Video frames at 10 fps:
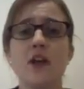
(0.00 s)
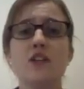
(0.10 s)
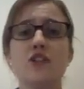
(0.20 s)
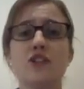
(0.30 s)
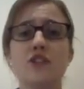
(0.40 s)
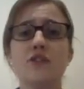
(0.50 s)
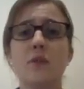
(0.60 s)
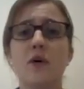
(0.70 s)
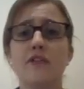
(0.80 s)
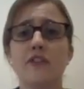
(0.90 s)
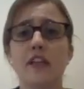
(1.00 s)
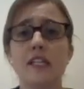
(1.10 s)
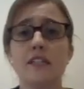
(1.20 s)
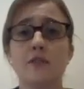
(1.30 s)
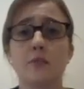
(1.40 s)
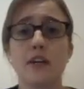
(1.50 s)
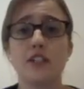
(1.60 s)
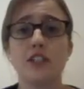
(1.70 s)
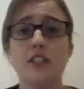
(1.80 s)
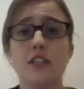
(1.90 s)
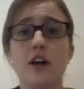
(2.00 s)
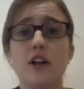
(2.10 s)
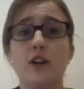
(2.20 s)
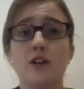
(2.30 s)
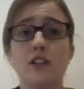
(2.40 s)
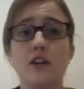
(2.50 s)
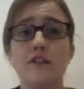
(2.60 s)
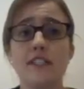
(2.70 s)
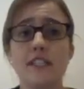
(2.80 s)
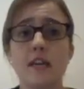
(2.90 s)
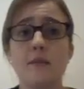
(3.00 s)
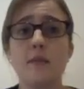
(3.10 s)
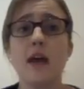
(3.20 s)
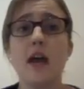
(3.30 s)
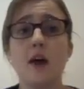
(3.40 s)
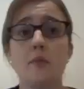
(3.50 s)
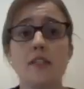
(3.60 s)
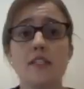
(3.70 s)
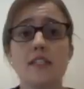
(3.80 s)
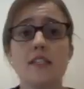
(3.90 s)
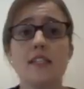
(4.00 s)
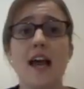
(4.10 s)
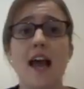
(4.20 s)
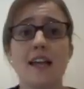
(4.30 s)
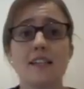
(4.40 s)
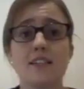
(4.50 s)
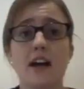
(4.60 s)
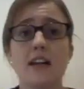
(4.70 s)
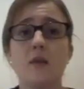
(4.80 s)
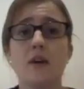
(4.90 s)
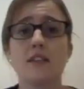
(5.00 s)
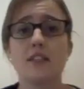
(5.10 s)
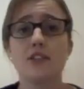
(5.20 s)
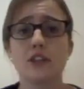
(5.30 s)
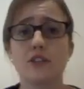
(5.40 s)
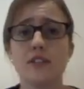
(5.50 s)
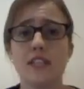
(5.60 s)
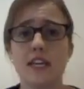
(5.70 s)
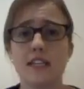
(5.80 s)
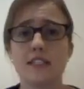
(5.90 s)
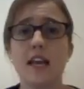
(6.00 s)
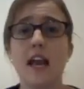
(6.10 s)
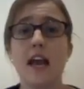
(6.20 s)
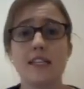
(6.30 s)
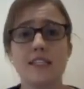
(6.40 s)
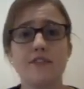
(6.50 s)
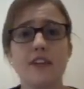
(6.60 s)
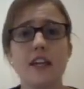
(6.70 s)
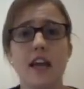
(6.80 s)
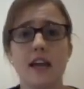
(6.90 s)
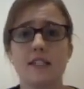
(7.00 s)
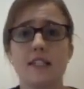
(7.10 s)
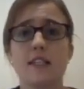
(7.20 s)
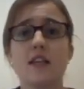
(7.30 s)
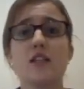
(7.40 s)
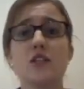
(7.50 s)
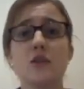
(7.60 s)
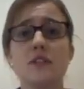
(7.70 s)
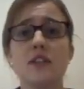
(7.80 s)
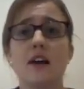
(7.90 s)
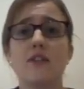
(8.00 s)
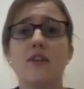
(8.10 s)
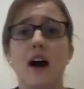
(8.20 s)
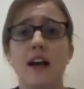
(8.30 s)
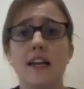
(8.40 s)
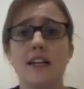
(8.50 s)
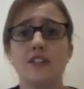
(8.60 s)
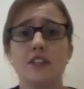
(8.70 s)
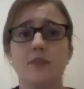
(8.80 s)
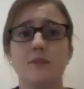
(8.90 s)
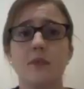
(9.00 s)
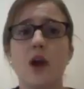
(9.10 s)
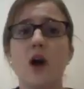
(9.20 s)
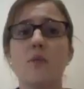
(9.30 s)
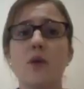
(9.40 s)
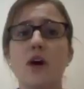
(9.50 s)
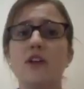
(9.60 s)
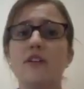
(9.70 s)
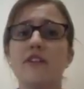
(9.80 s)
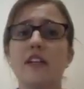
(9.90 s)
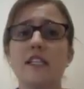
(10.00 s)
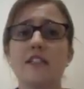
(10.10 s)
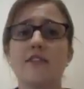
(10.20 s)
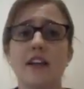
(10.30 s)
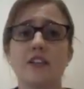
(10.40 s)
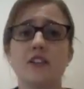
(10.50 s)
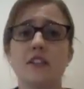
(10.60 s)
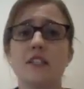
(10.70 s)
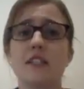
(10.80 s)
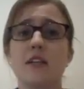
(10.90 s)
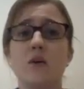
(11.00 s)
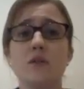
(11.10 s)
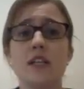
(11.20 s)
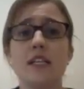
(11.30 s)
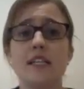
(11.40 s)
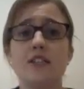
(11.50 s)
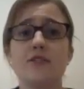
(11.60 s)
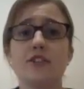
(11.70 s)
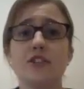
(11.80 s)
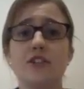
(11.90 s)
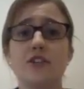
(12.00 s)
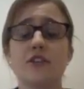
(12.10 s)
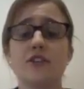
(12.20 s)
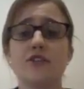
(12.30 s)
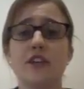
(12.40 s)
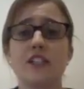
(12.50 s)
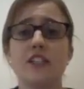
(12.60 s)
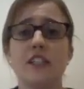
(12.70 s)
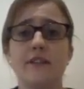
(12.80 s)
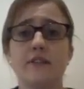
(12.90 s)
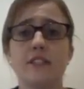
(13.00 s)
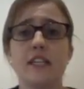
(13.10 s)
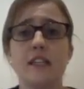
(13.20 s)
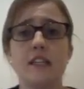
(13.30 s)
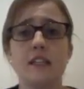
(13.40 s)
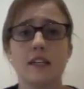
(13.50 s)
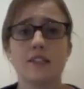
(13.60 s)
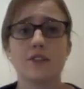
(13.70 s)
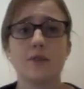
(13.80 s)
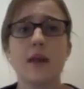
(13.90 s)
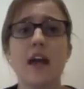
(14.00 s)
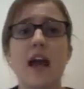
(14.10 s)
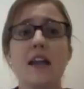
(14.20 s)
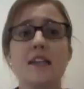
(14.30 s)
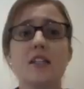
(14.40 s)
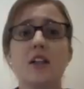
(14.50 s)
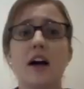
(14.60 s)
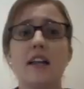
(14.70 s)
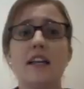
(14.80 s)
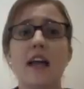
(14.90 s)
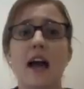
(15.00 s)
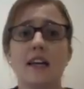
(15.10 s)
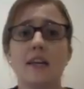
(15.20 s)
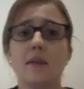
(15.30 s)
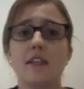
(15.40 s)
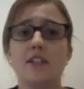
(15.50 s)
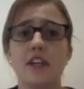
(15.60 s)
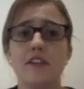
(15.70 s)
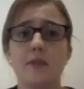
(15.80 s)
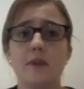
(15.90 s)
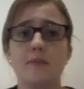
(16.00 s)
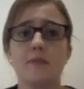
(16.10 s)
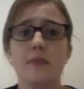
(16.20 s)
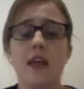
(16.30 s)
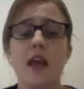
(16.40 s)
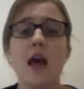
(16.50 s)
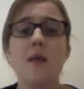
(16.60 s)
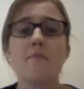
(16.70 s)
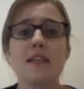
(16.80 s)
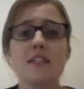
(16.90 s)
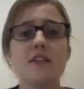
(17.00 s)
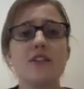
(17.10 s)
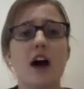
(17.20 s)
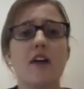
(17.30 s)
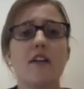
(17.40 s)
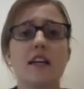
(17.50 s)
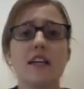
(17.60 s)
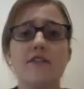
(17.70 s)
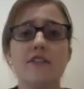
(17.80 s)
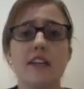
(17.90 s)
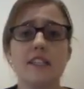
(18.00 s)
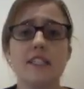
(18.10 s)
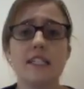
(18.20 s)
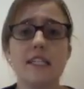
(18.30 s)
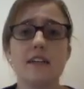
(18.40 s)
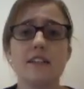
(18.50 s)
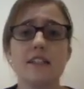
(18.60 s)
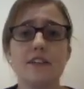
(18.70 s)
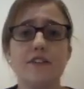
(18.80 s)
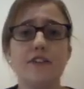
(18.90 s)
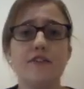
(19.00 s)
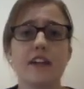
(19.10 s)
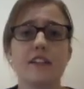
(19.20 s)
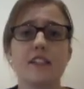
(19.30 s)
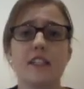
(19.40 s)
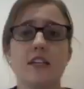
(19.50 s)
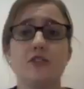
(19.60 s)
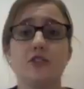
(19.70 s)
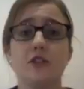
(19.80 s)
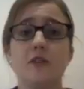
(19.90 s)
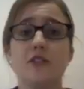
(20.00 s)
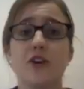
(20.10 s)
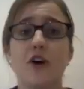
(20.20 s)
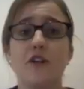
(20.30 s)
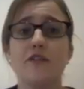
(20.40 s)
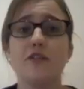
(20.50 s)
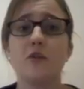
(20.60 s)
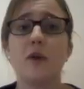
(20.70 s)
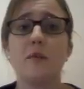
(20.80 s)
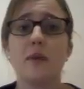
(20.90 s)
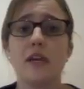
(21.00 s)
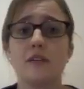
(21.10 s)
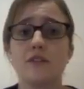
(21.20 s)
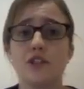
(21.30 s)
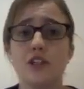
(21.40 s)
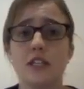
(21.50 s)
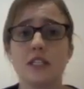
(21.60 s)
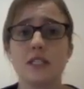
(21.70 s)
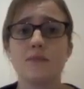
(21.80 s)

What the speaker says: Students report feelings of depression, low self-esteem, helplessness, anxiety whilst in social settings, and in severe cases, suicidal ideation. Prolonged feelings of anxiousness can also lead to reduced concentration levels in the classroom and a decline in academic achievement. Maslow's hierarchy of needs details the different factors that contribute to overall well-being of students.